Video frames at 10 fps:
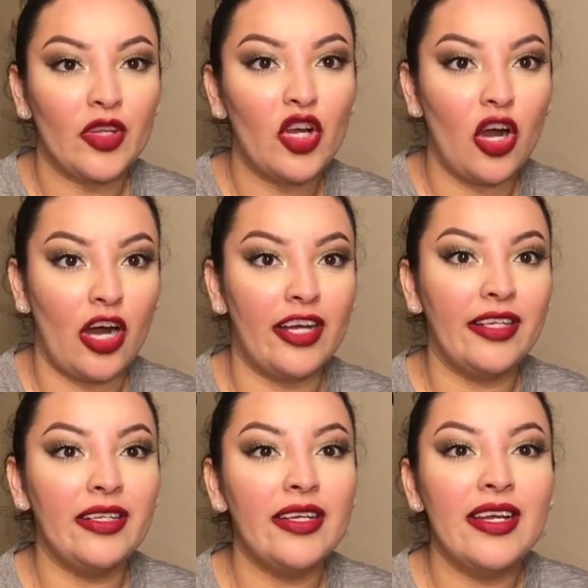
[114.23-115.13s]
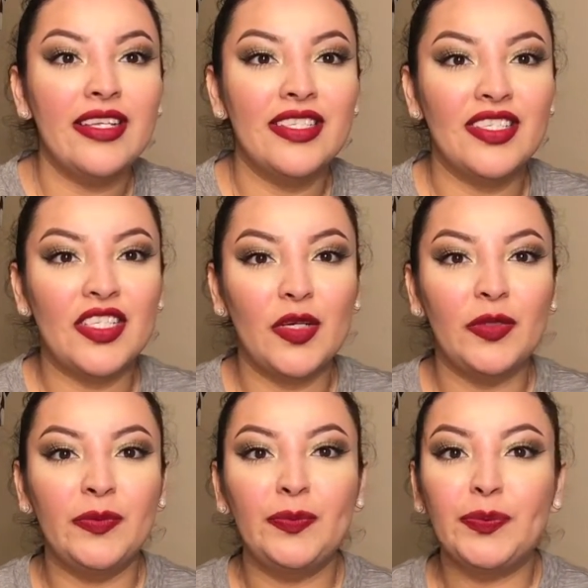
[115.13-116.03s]
gone.
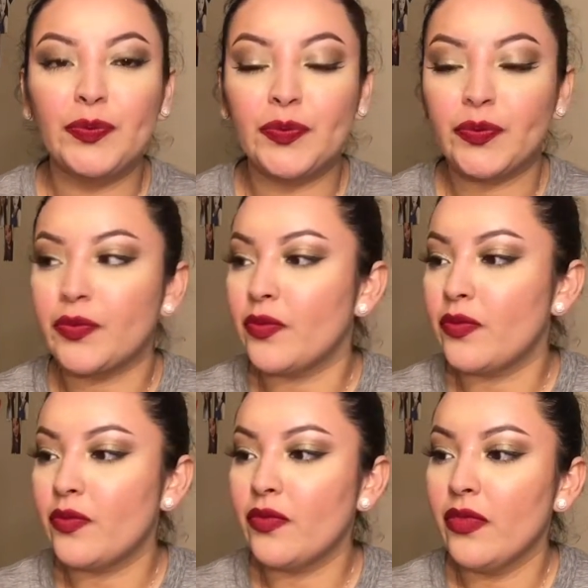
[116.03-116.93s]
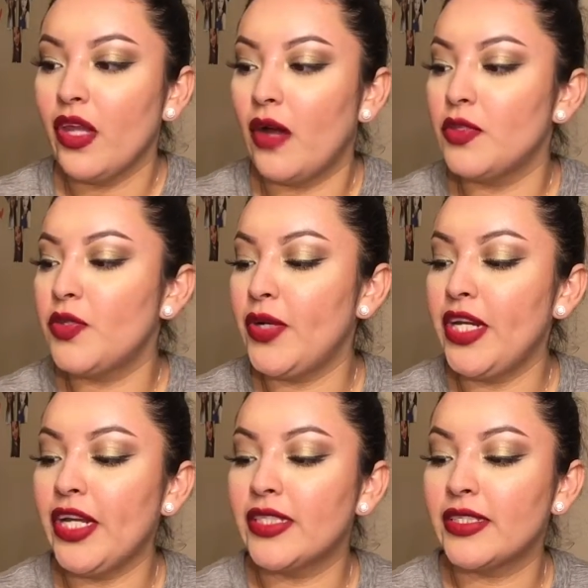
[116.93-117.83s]
So I was
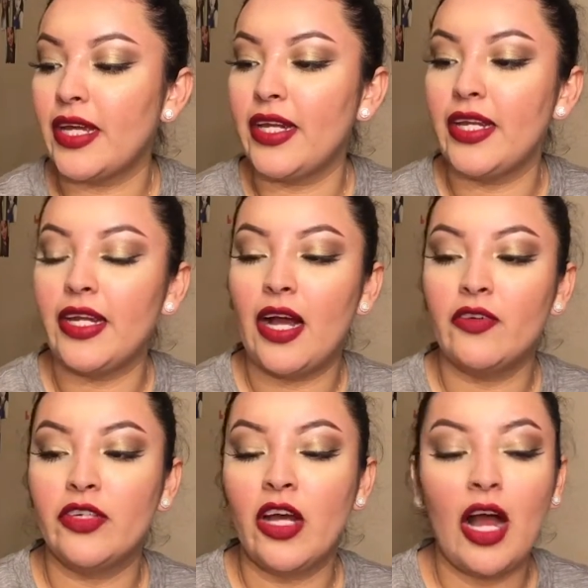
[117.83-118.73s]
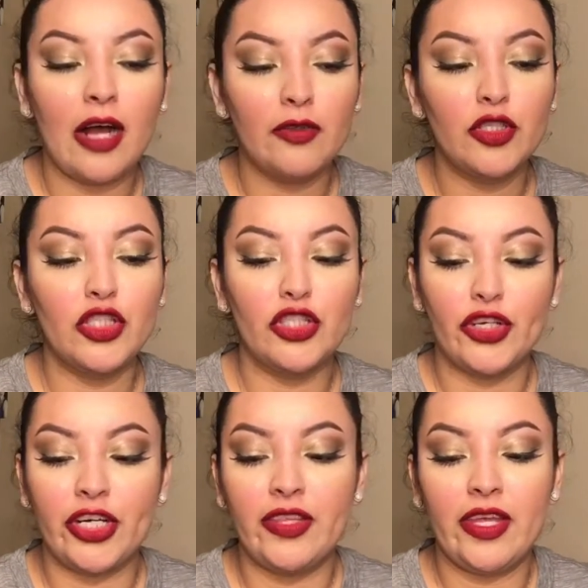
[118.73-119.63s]
really excited how how
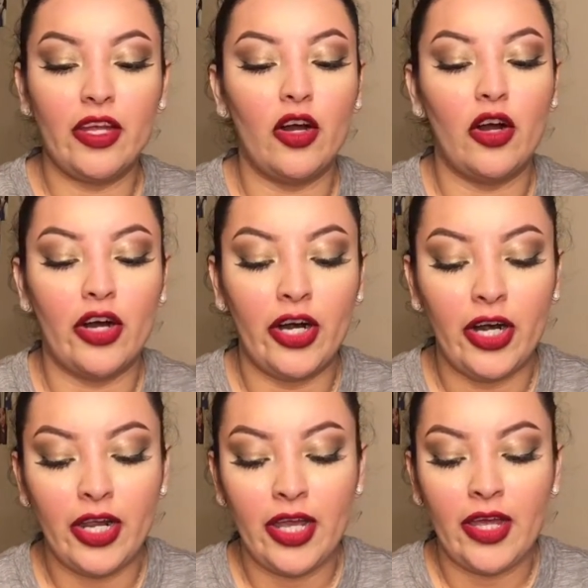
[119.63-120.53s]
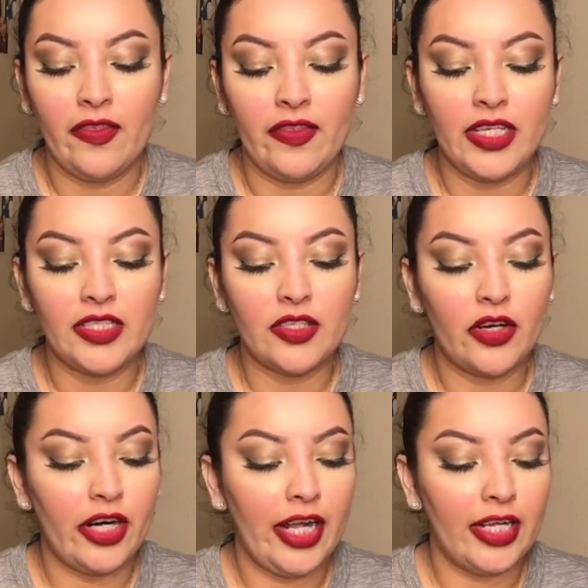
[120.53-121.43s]
sturdy they are. These
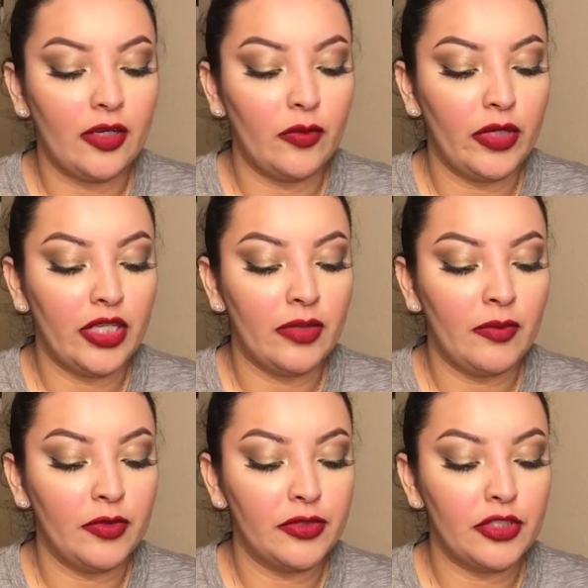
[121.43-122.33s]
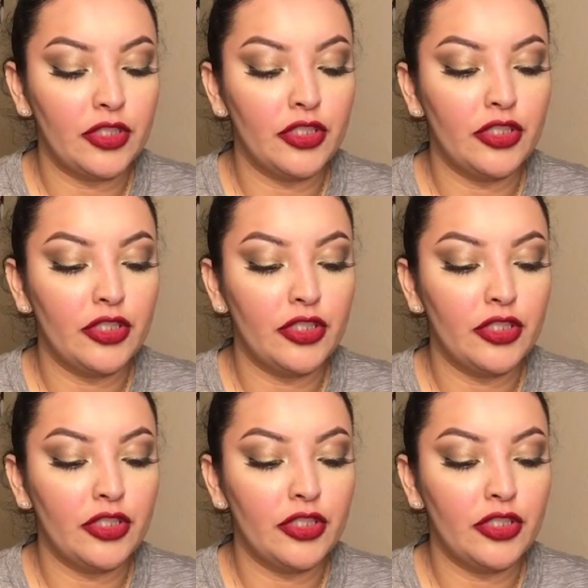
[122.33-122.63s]
are like one of the most